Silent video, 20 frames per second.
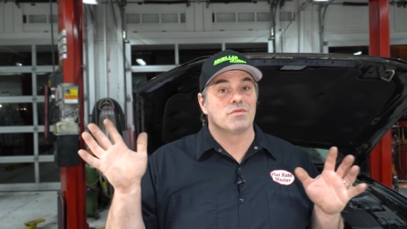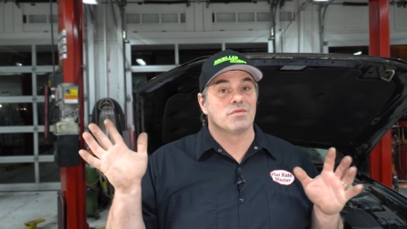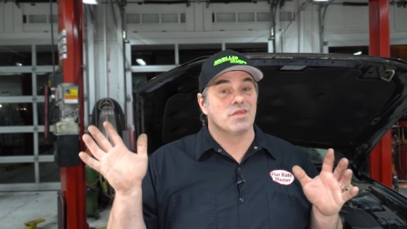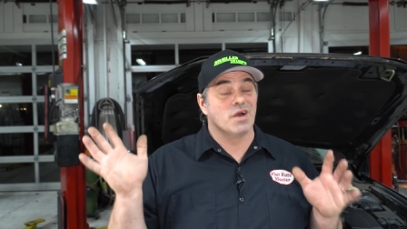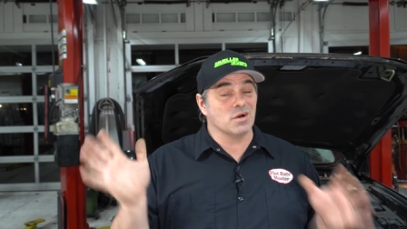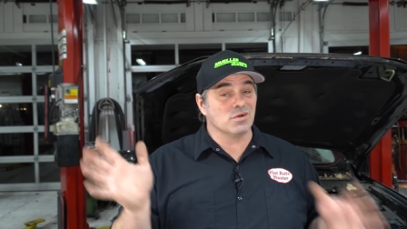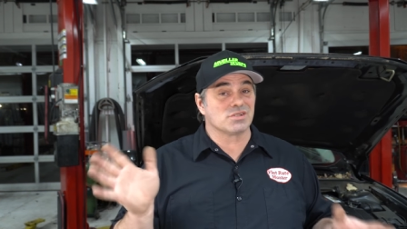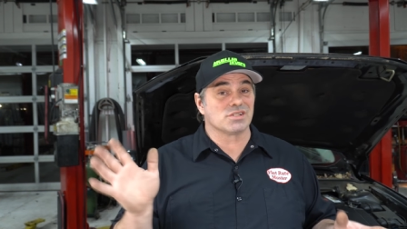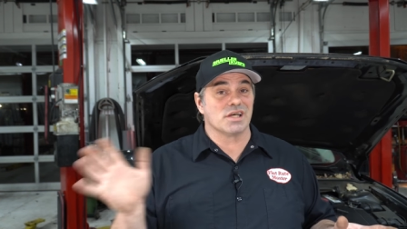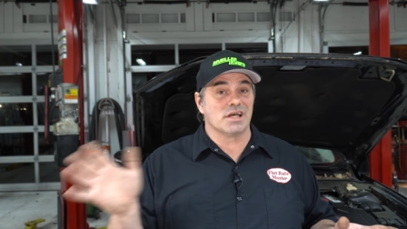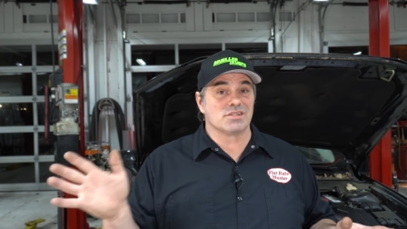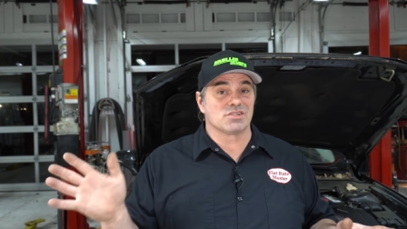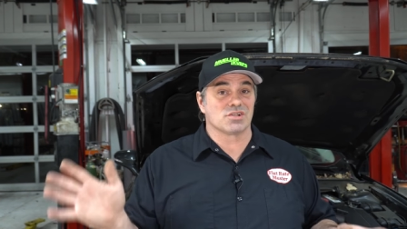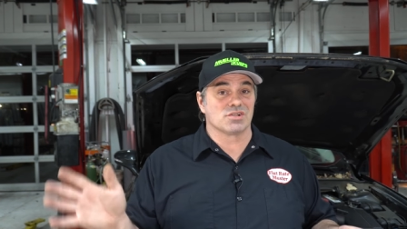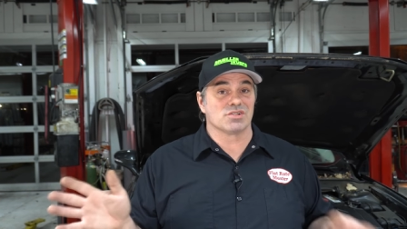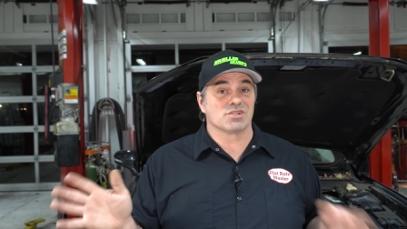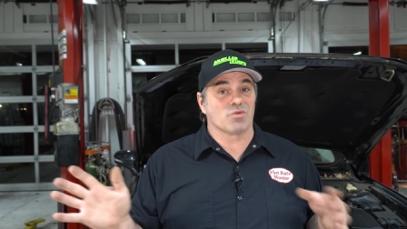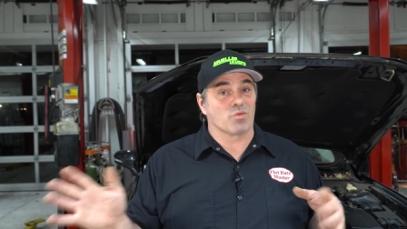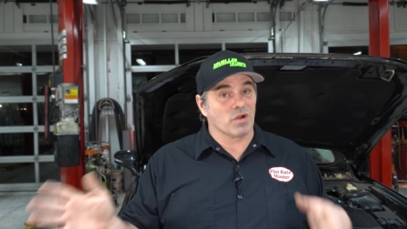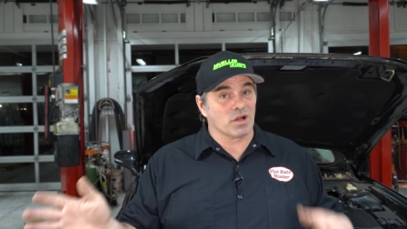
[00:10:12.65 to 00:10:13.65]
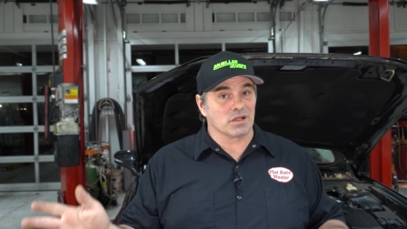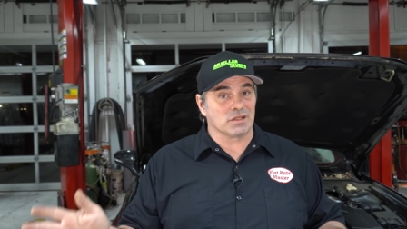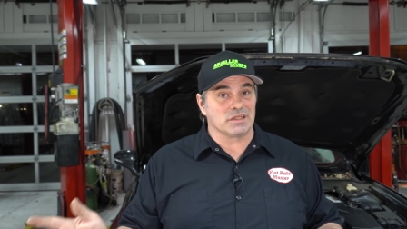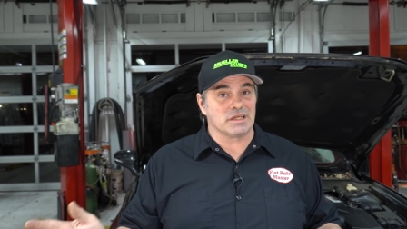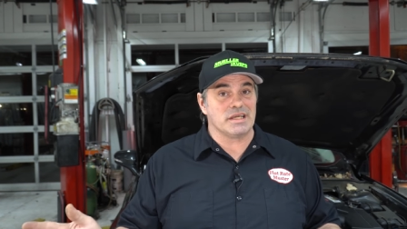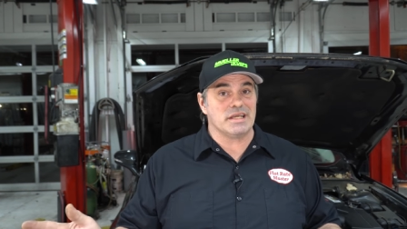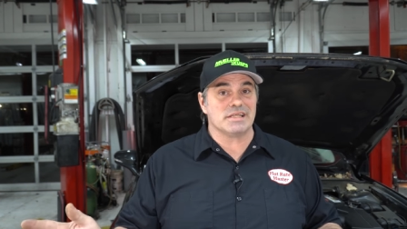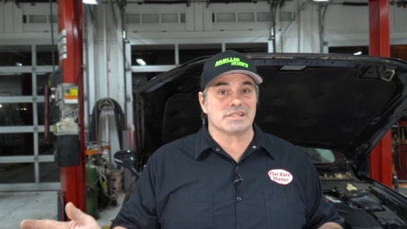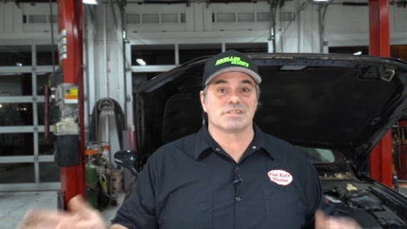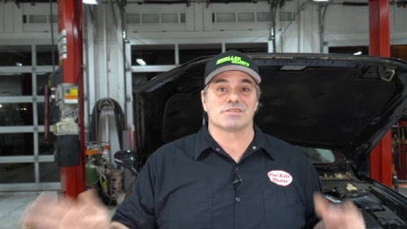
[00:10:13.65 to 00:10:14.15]
those sensors were at
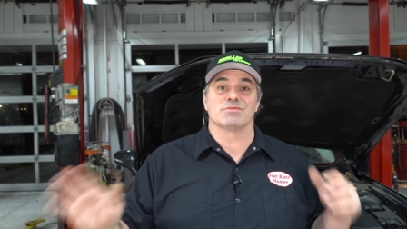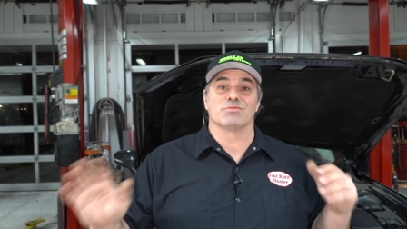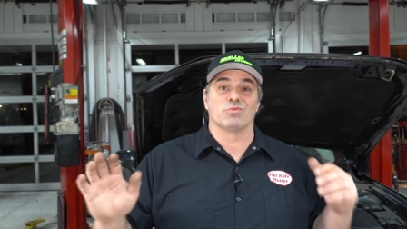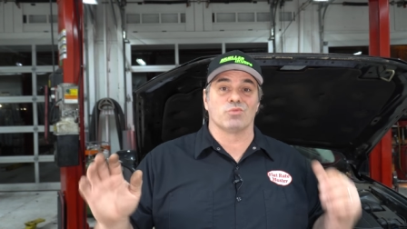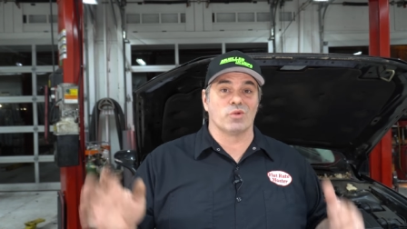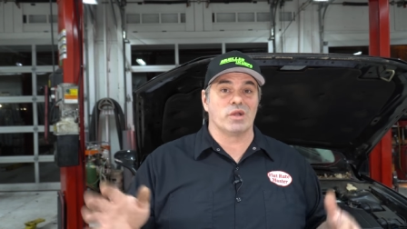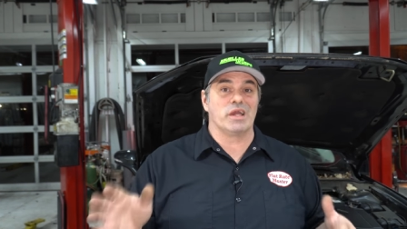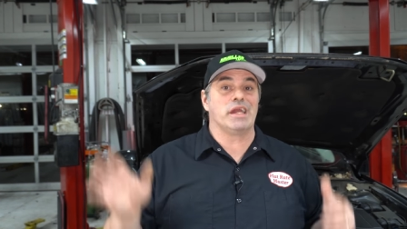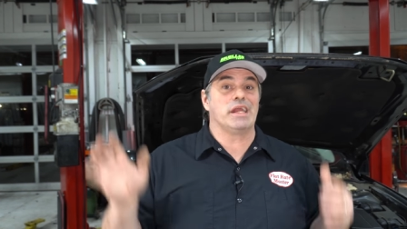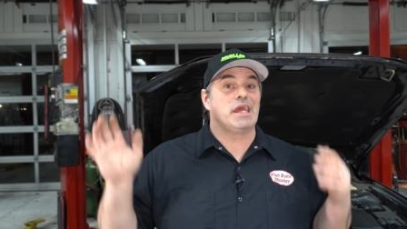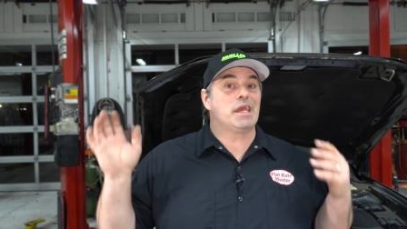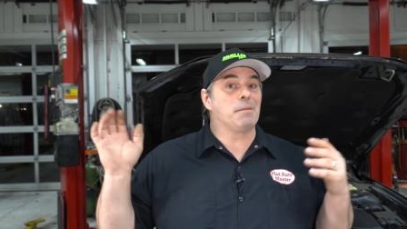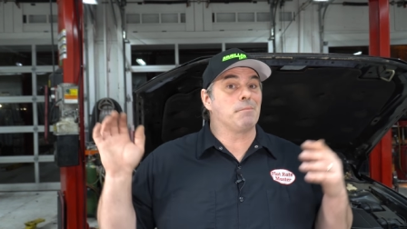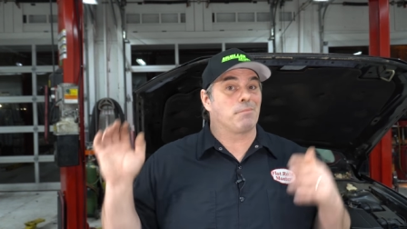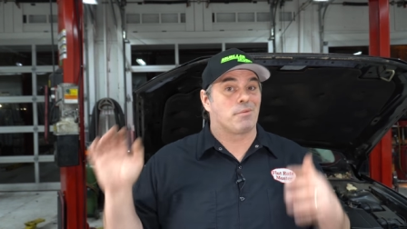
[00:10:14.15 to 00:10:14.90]
least reading